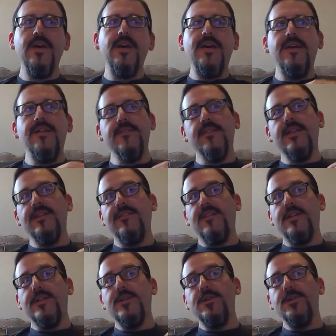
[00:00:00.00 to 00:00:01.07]
insulin has
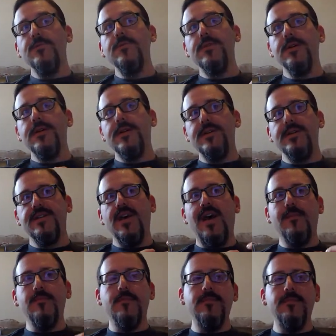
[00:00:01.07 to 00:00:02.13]
done too good a
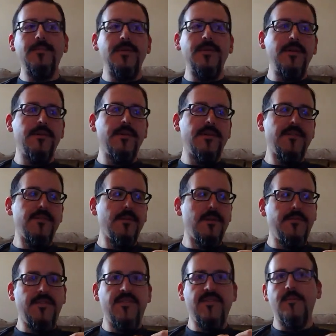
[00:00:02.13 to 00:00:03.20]
job, or maybe you're in sort
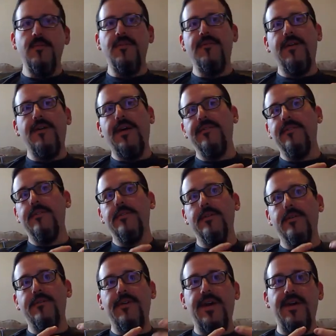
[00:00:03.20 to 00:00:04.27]
of a semi-fasted
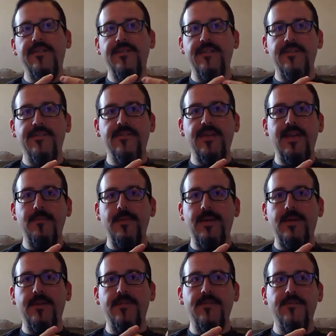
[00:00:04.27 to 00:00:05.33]
or a fasted state
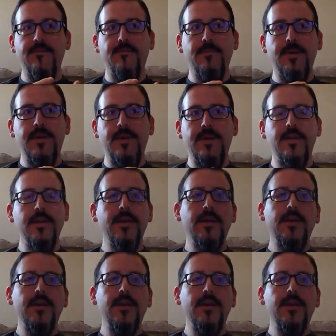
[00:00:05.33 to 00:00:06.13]
because you've been,